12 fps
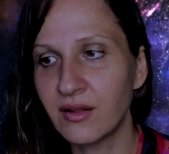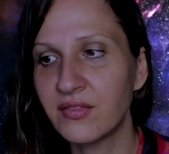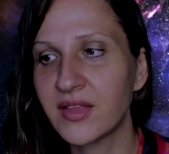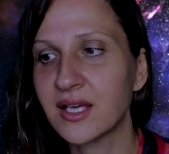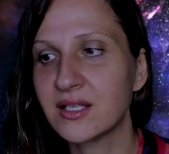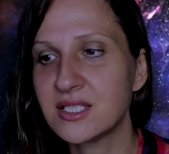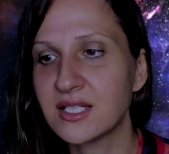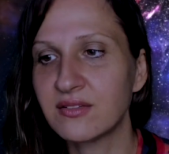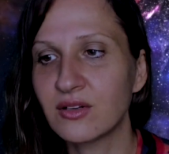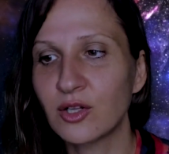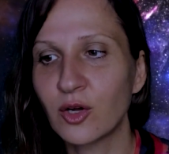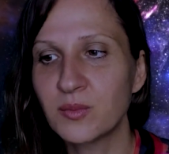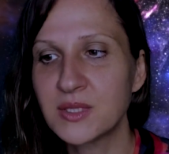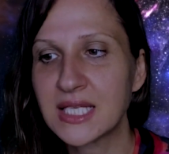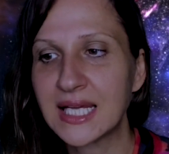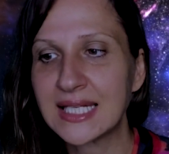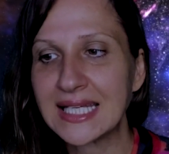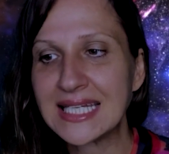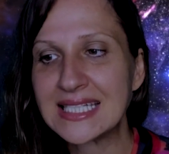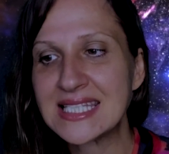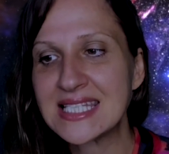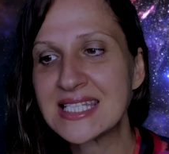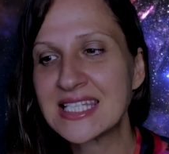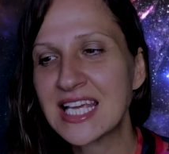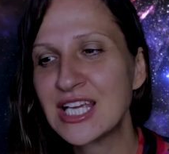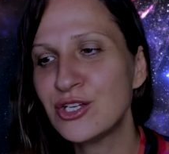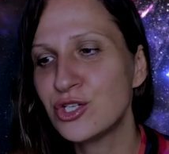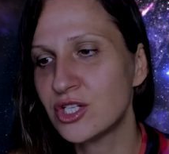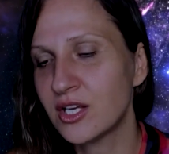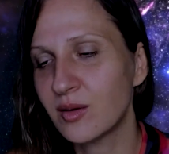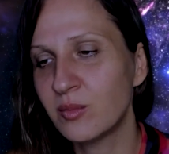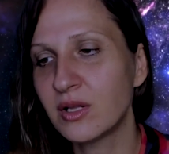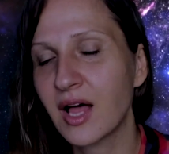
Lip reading: they developed an insatiable